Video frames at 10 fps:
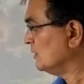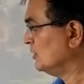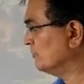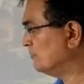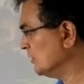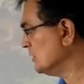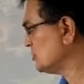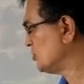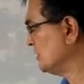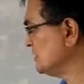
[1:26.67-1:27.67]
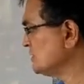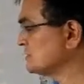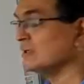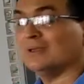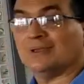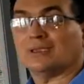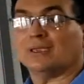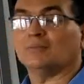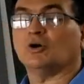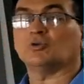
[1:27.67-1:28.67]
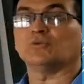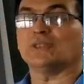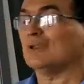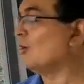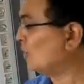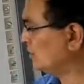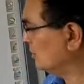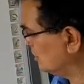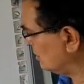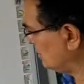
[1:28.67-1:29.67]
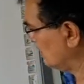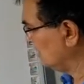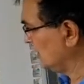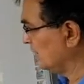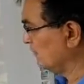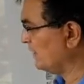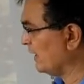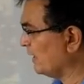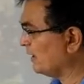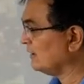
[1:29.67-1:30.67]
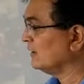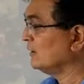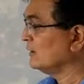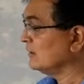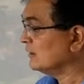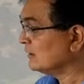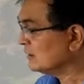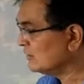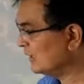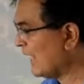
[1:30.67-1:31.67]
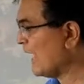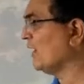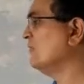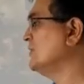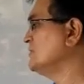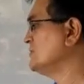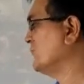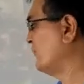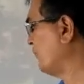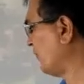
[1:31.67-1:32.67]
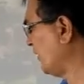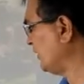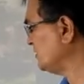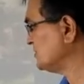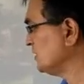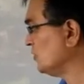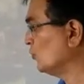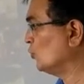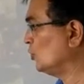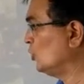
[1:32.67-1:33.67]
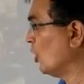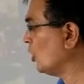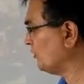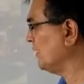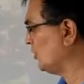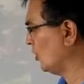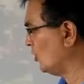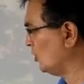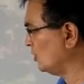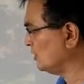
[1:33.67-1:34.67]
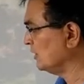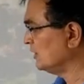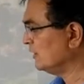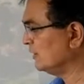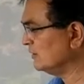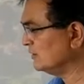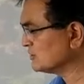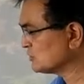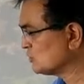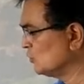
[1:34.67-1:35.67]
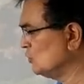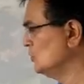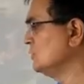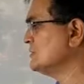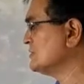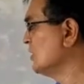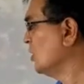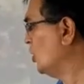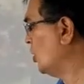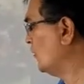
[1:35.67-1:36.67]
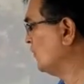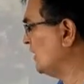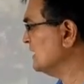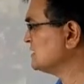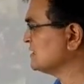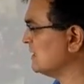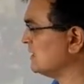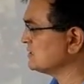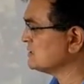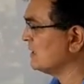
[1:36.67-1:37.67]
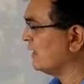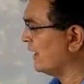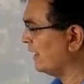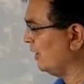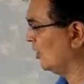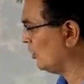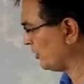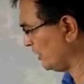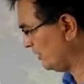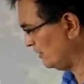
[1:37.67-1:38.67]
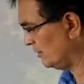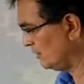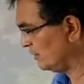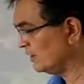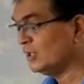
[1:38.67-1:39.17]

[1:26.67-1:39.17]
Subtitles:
The Persians came out with an order that the language French would not be taught in the schools of Alsace and Lorraine.